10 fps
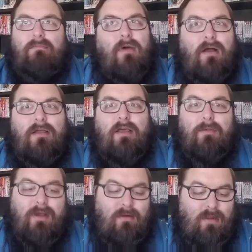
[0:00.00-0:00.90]
manga
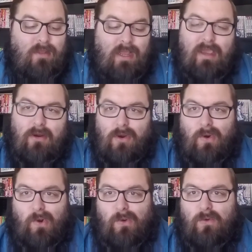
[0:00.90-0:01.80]
about a guy and a
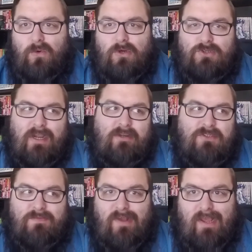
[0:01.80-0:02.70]
girl who are trying to
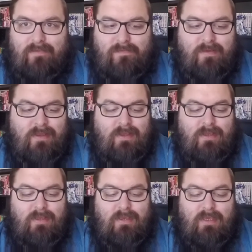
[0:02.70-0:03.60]
survive
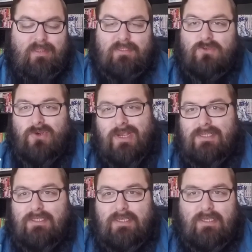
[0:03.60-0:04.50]
in this
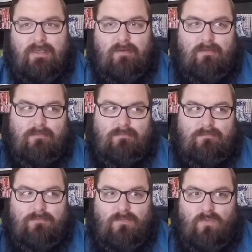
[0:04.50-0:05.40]
crazy
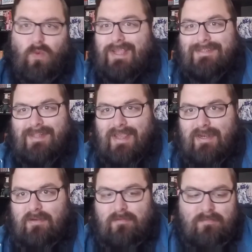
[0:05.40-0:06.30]

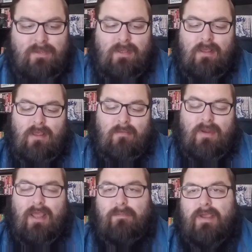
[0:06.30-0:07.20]
wasteland.
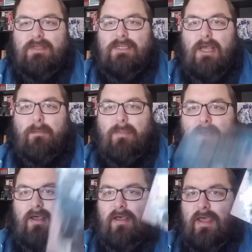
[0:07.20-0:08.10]
But I picked up
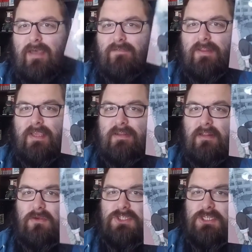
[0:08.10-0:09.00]
Heavenly
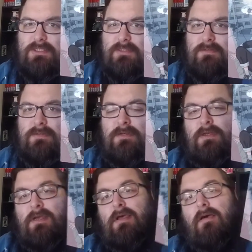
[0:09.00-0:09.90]
Delusion,
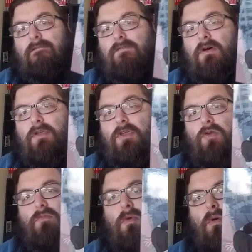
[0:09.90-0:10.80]
Volume